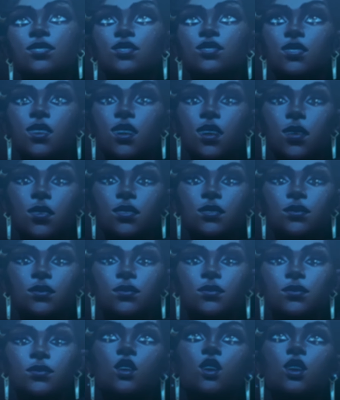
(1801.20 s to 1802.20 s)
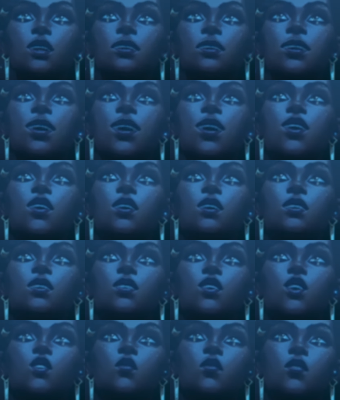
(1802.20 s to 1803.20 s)
it's time for the era
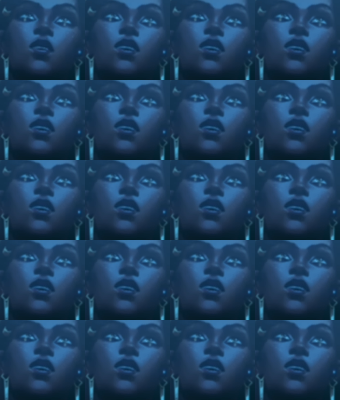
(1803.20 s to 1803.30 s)
of